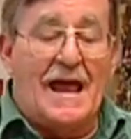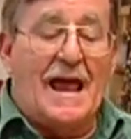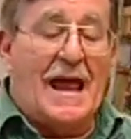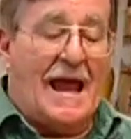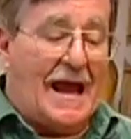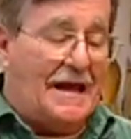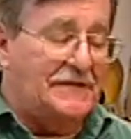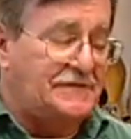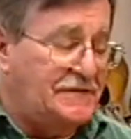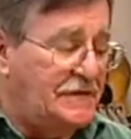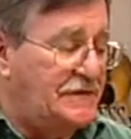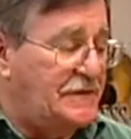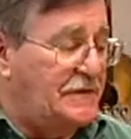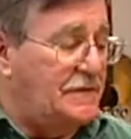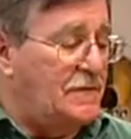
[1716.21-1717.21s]
has to
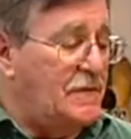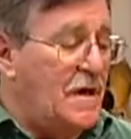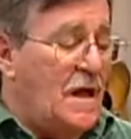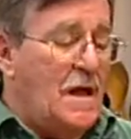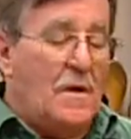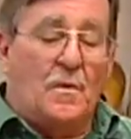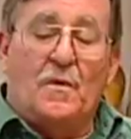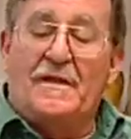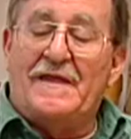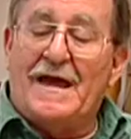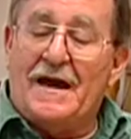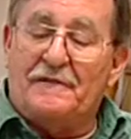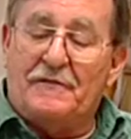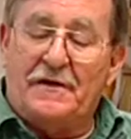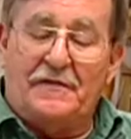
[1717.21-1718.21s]
do with
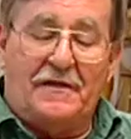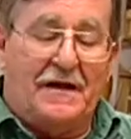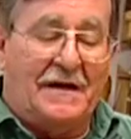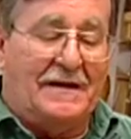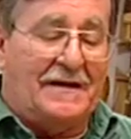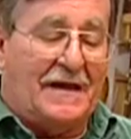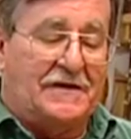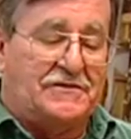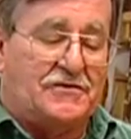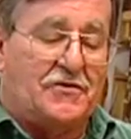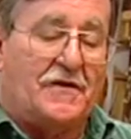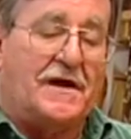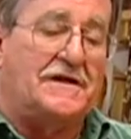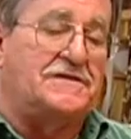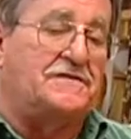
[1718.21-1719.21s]
everything that
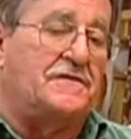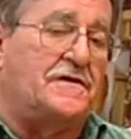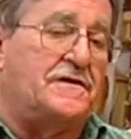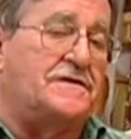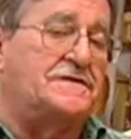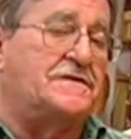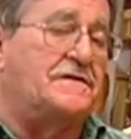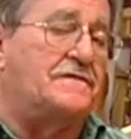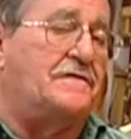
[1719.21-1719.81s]
transfers the